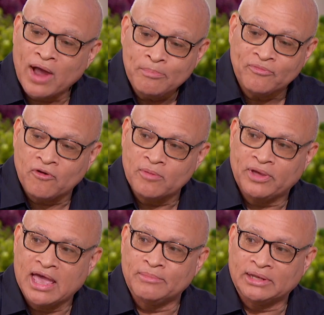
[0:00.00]
right before he
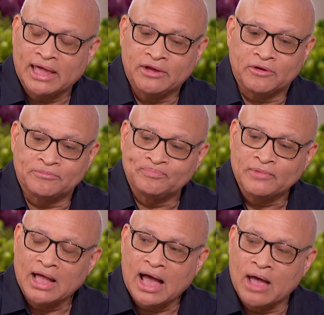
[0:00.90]
became a Laker,
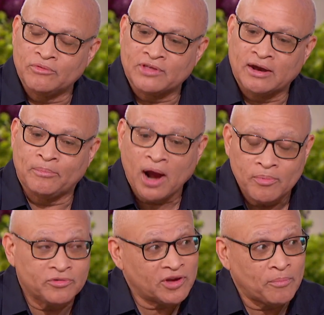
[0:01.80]
I was at a
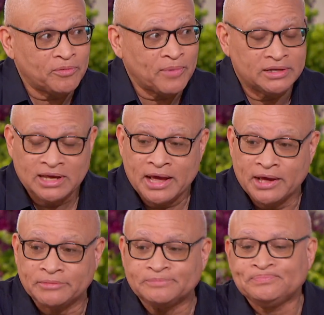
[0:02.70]
barber shop with my
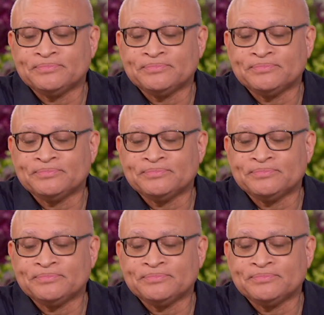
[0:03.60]
dad.